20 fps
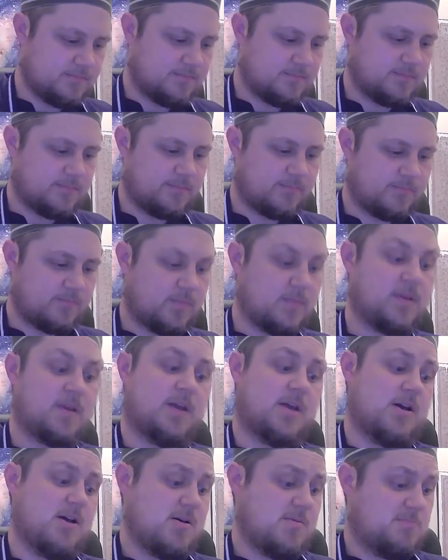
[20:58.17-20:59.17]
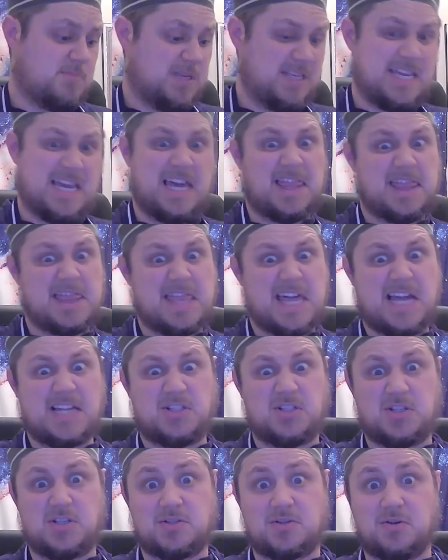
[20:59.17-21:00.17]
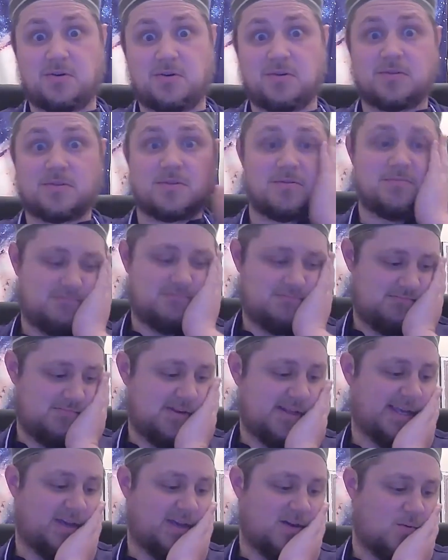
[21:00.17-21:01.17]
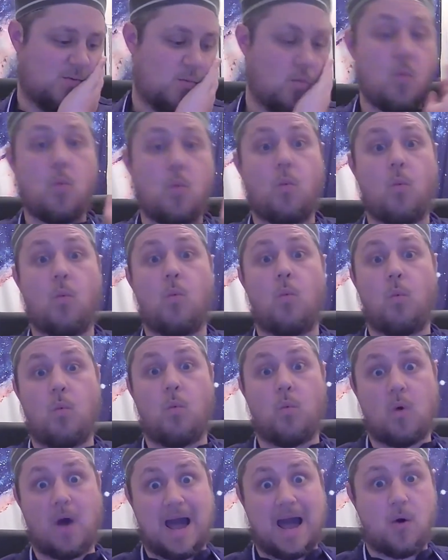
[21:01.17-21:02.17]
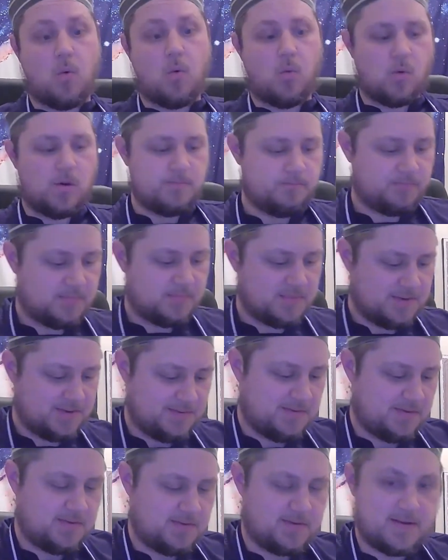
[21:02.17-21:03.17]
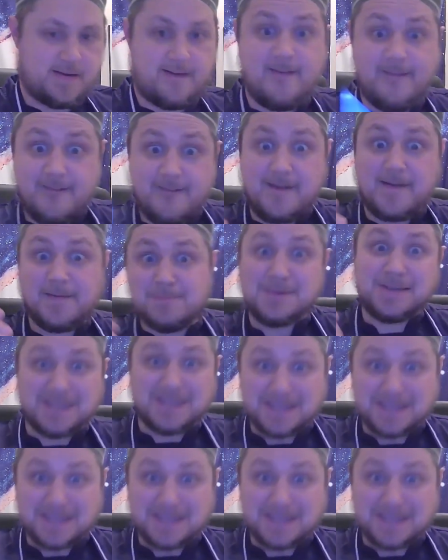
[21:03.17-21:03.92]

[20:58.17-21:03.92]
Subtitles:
But yeah, that just looks like wow. So I'm gonna